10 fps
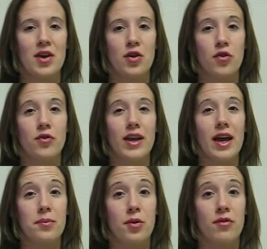Your
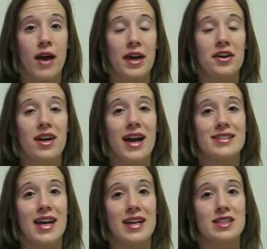VA provider has
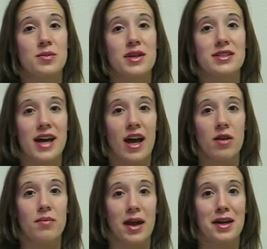asked me to
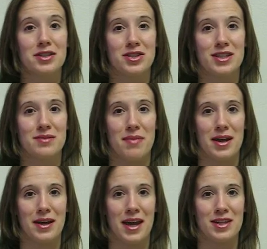help manage this
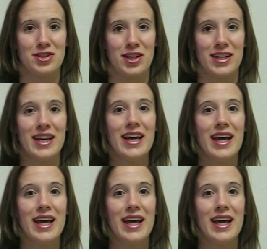medication,